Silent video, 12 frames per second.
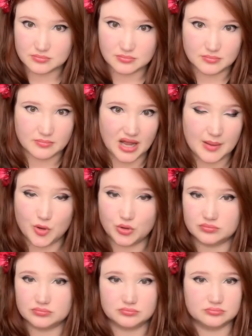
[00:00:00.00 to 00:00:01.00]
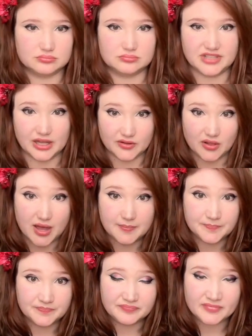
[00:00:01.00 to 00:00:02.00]
Bible, down the
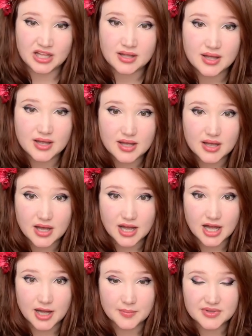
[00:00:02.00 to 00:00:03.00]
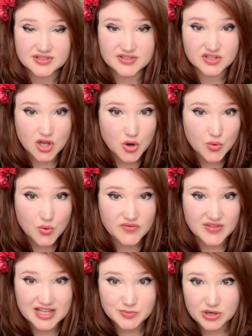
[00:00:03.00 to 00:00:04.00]
line. So
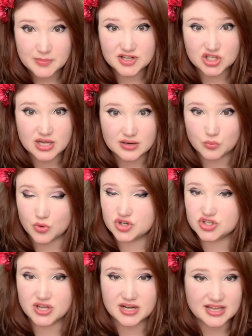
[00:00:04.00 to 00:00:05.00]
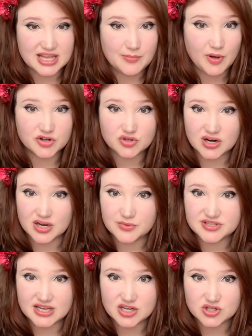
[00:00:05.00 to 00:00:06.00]
that's pretty much it. We're just going to keep on trucking with
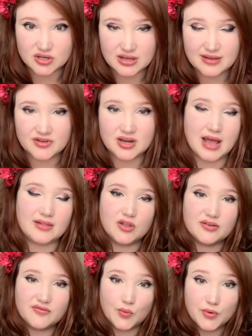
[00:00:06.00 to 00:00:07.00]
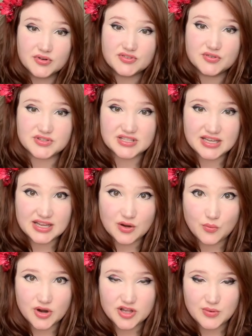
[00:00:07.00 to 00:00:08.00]
Station 11. I look forward to seeing
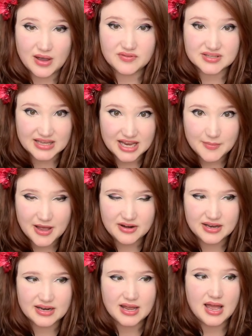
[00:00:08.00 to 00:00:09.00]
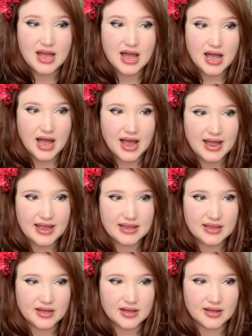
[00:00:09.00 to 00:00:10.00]
what you have to say about it.
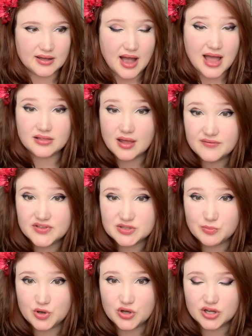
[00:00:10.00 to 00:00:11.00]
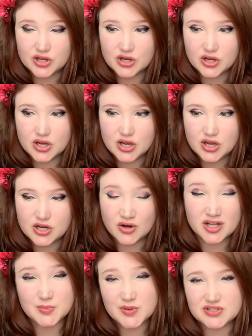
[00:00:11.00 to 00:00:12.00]
I love this book. You're not
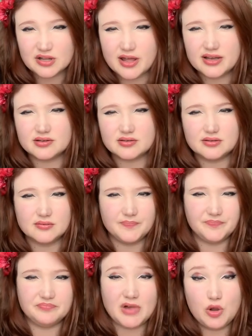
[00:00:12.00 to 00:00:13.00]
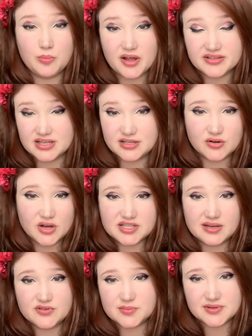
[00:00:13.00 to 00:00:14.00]
supposed to, like, my old boss said, you're not
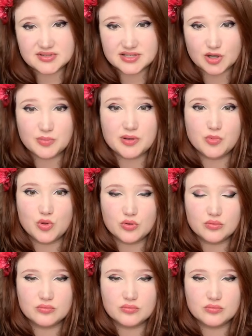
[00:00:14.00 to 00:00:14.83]
ever supposed to tell people,